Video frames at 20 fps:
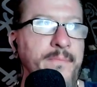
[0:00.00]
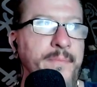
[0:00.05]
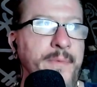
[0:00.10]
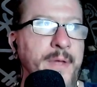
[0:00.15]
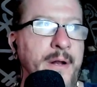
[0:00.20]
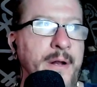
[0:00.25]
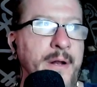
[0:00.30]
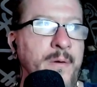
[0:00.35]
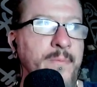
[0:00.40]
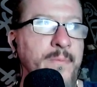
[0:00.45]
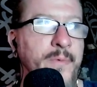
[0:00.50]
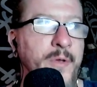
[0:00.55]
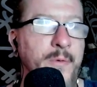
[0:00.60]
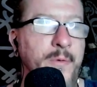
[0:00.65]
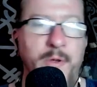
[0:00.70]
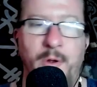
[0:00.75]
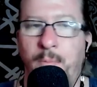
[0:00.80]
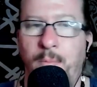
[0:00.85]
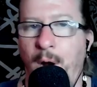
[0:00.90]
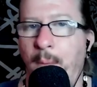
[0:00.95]
you know, you,
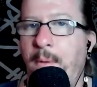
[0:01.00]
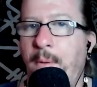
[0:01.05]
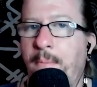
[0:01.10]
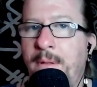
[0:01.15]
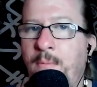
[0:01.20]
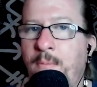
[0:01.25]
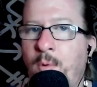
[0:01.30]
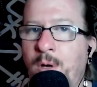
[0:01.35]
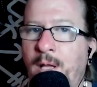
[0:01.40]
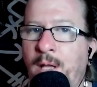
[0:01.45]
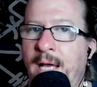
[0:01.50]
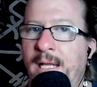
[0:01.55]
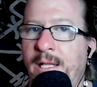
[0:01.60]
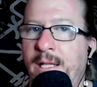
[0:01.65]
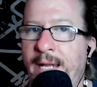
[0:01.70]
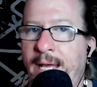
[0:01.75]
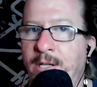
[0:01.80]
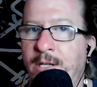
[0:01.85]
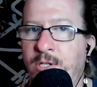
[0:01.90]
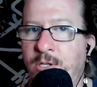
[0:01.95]
you're probably more likely
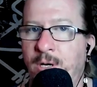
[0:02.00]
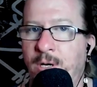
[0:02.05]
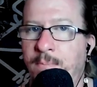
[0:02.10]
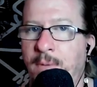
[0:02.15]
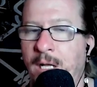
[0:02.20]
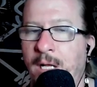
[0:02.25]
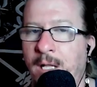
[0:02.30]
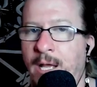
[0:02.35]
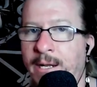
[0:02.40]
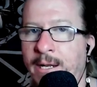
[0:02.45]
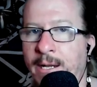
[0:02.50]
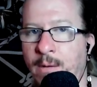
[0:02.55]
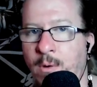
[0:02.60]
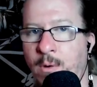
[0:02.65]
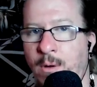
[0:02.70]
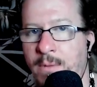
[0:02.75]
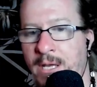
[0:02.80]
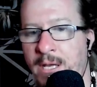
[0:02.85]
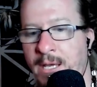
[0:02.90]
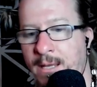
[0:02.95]
to get struck by lightning while
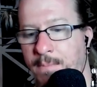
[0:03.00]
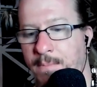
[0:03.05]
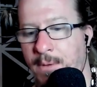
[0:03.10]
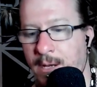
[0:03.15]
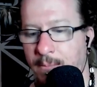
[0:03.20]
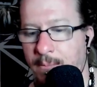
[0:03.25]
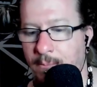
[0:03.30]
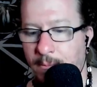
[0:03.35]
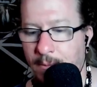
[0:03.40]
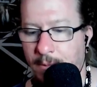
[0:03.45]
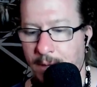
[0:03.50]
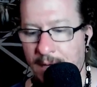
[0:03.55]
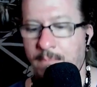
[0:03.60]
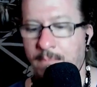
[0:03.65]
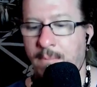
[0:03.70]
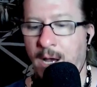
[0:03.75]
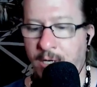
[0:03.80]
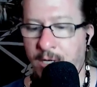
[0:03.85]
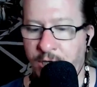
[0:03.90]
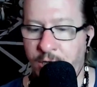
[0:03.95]
being it by, eaten
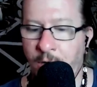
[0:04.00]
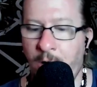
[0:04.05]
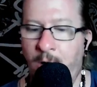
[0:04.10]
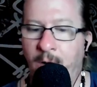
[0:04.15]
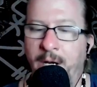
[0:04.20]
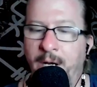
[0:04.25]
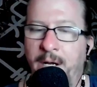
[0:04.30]
by a shark